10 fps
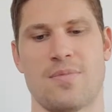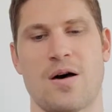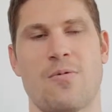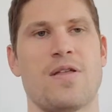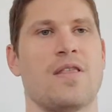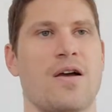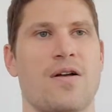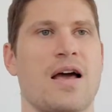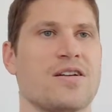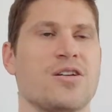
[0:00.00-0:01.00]
went there
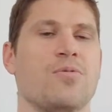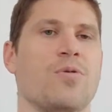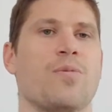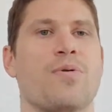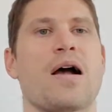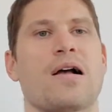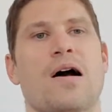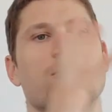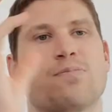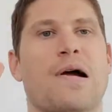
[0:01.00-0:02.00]
and actually
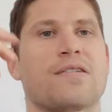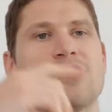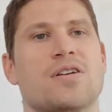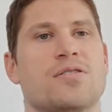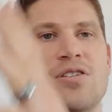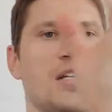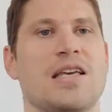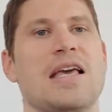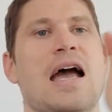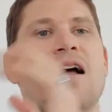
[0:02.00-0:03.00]
I was practicing
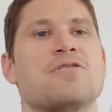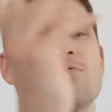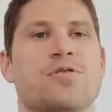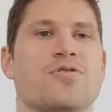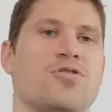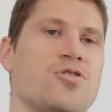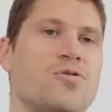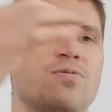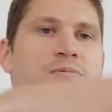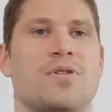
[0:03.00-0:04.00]
sticky hands with this
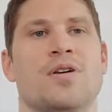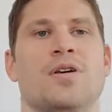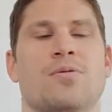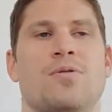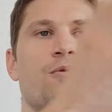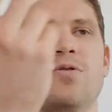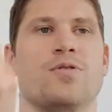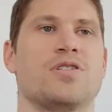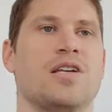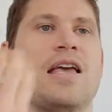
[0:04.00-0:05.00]
student. We were
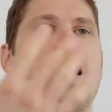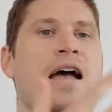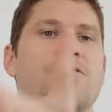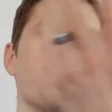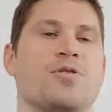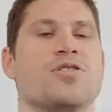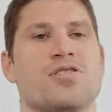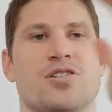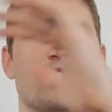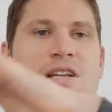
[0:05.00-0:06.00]
doing sticky hands, which is
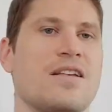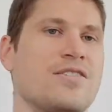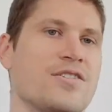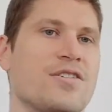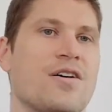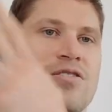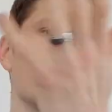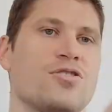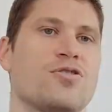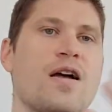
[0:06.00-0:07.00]
just an exercise.
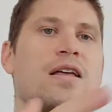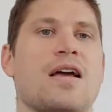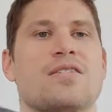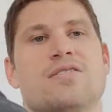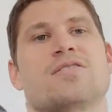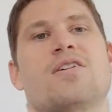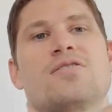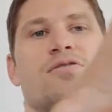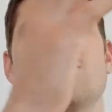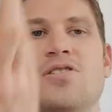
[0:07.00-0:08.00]
It's a training
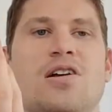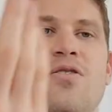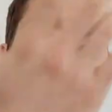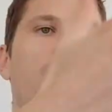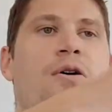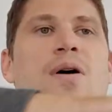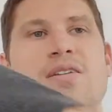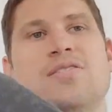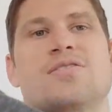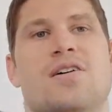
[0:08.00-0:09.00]
exercise. It's just like a flow
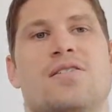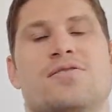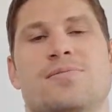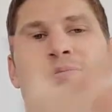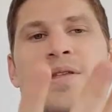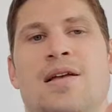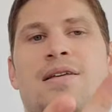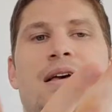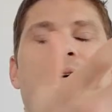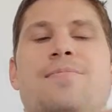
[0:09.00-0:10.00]
exercise.
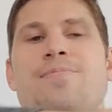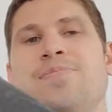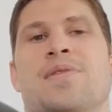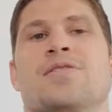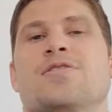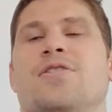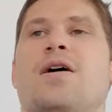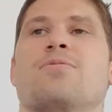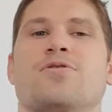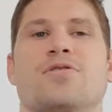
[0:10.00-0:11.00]
Yeah. So
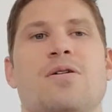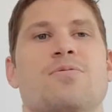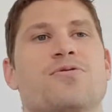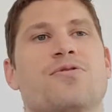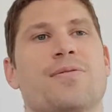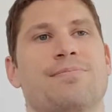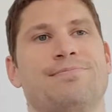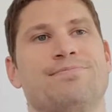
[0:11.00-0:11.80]
that was fun.